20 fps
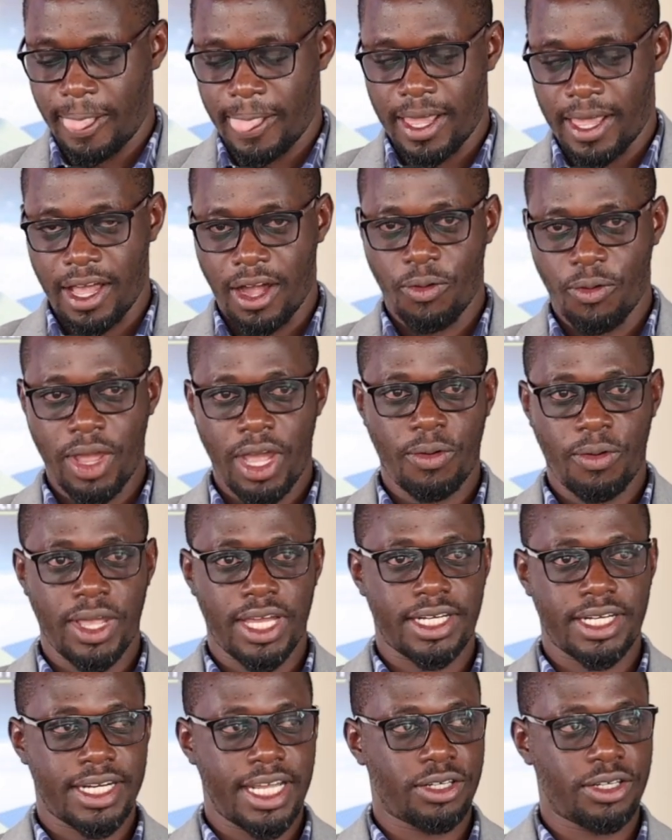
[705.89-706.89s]
where we
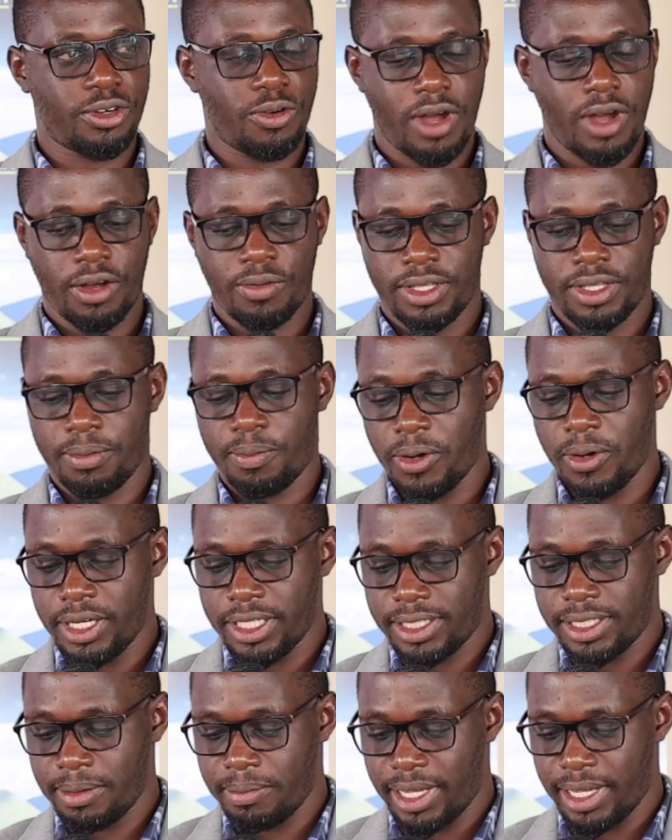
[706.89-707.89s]
are trying to work with
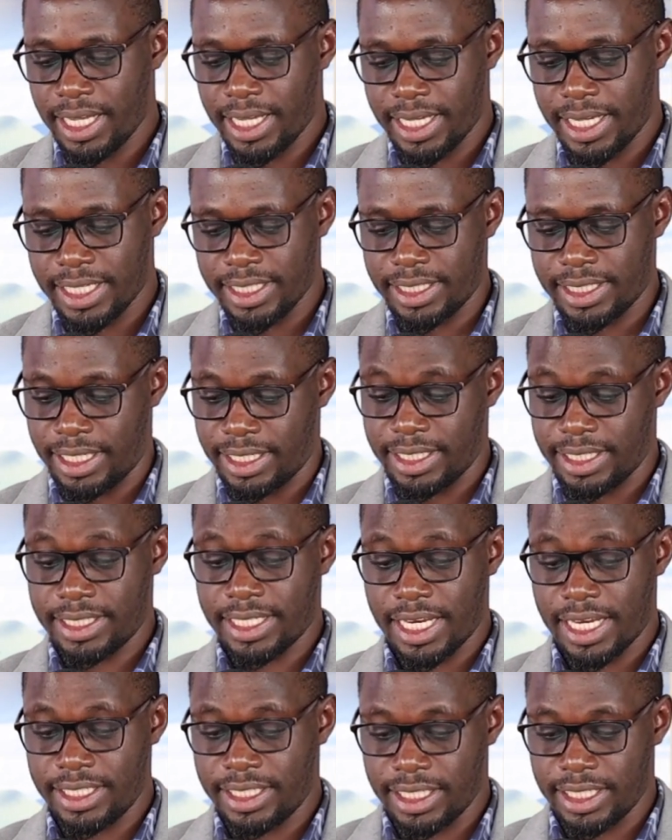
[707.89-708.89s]
policymakers and
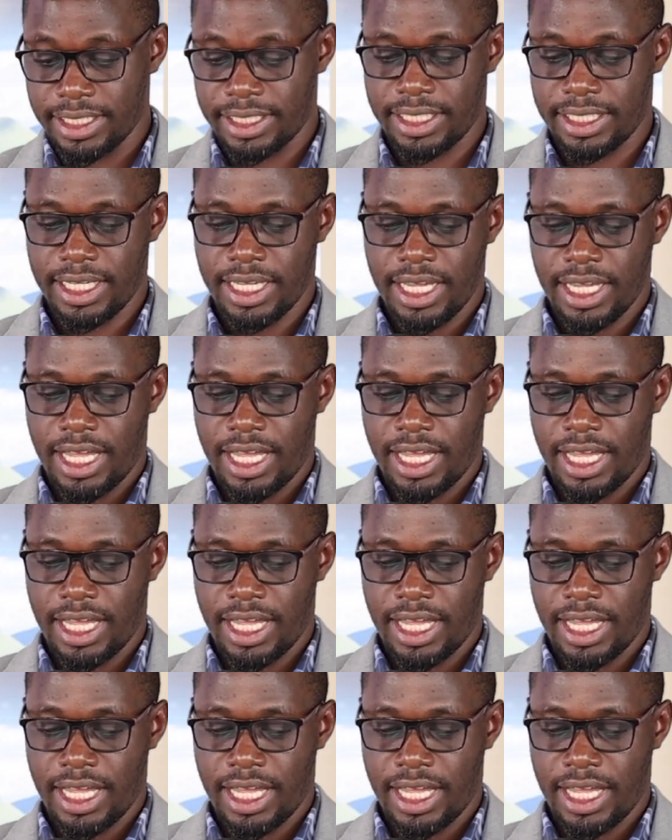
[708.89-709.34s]
researchers